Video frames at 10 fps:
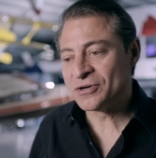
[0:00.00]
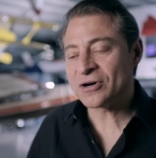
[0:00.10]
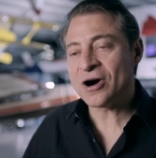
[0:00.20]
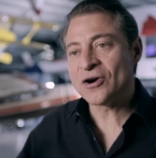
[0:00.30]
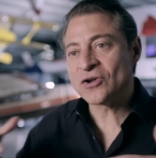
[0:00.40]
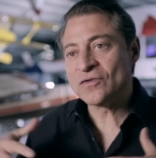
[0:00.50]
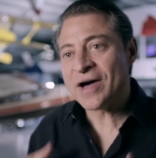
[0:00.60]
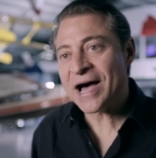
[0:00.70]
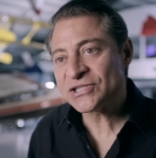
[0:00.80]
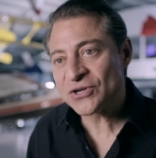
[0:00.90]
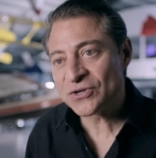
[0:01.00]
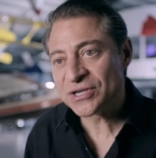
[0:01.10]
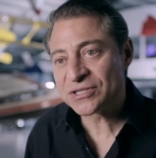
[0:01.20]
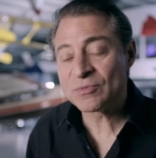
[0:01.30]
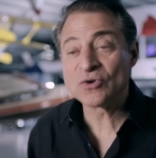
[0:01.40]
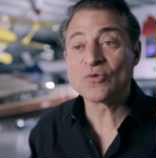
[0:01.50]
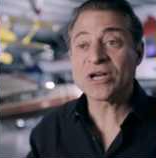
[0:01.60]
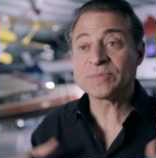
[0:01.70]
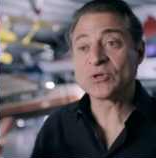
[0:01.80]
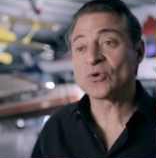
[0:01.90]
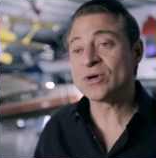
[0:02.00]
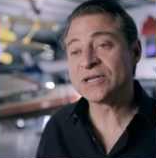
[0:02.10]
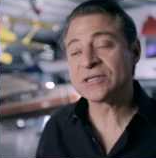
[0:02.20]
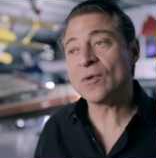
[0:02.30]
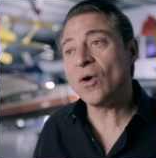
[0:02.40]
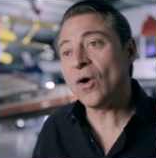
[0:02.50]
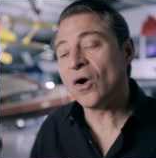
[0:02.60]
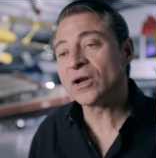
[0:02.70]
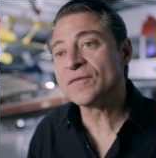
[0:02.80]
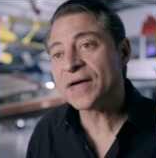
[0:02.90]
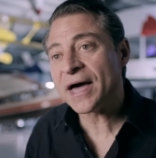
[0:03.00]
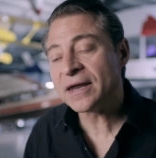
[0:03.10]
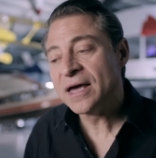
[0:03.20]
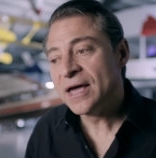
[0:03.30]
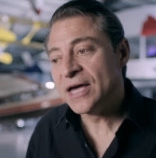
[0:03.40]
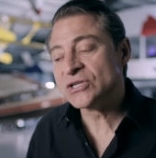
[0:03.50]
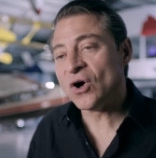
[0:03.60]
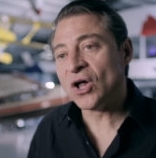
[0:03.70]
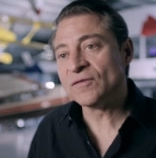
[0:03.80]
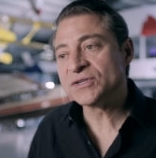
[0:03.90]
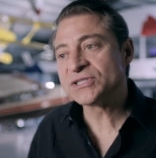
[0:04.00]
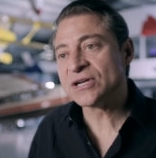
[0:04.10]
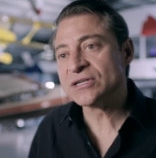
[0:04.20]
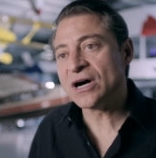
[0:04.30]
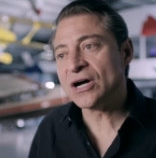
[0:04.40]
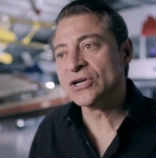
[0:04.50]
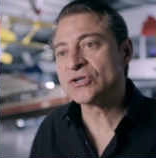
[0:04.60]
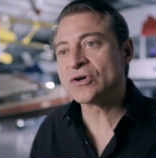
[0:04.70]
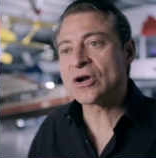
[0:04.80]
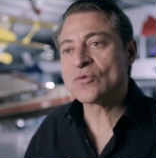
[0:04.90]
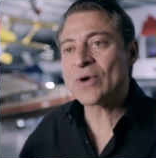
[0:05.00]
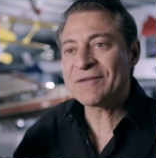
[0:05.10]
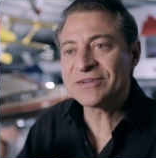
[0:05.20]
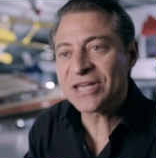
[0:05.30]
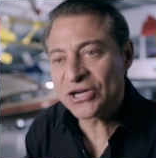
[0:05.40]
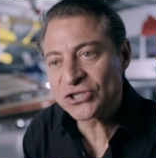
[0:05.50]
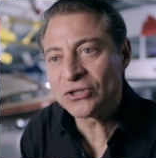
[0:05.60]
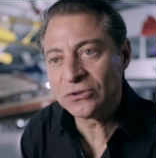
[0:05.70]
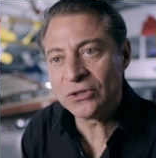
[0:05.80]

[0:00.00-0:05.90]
your cardiovascular system, your respiratory system, all of that is all of a sudden under a gravitational